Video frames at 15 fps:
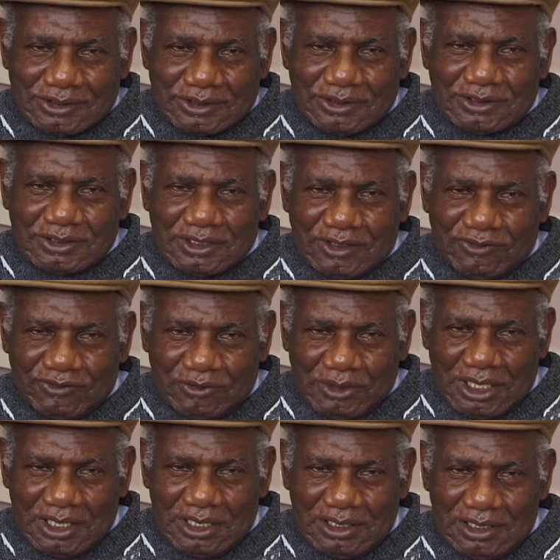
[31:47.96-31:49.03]
cousin of
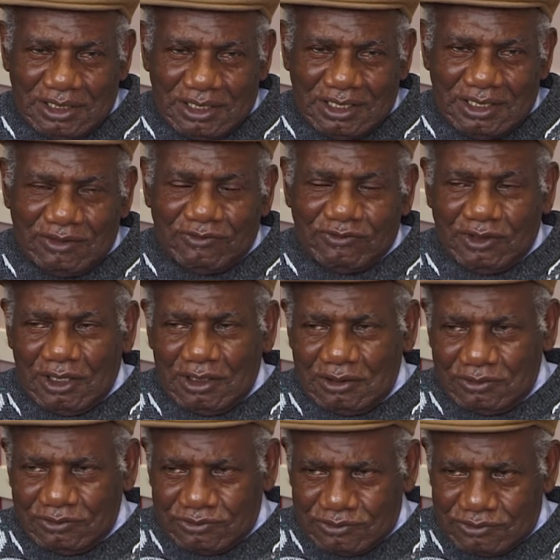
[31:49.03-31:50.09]
mine
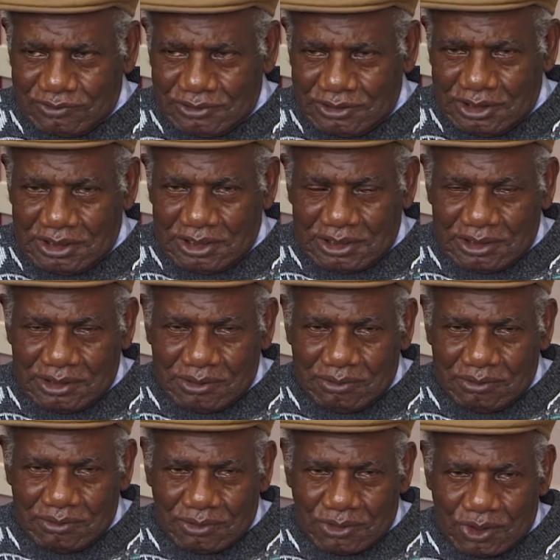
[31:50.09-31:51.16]
involved in
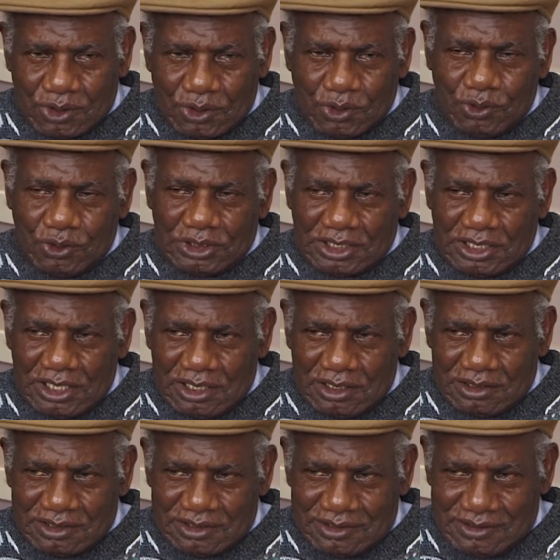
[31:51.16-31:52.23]
a court
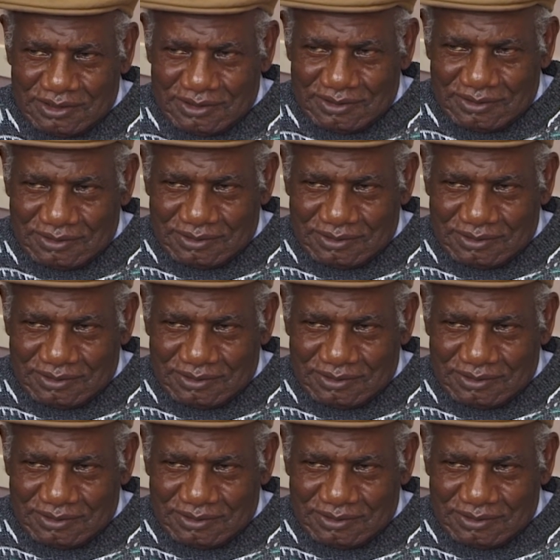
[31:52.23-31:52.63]
case.